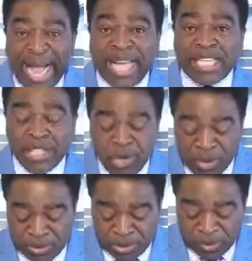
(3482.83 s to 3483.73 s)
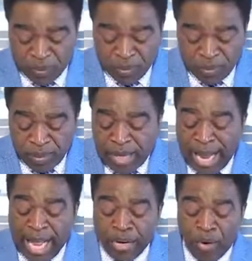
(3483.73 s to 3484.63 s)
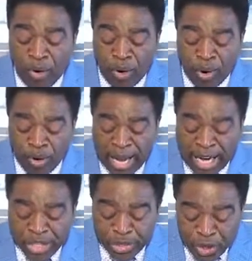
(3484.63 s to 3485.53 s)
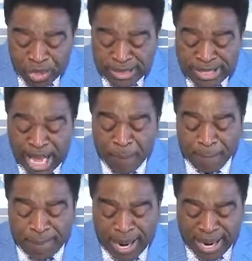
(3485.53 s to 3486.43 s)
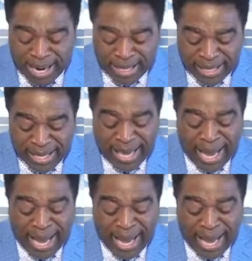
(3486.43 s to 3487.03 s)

are yours and all and yours are mine,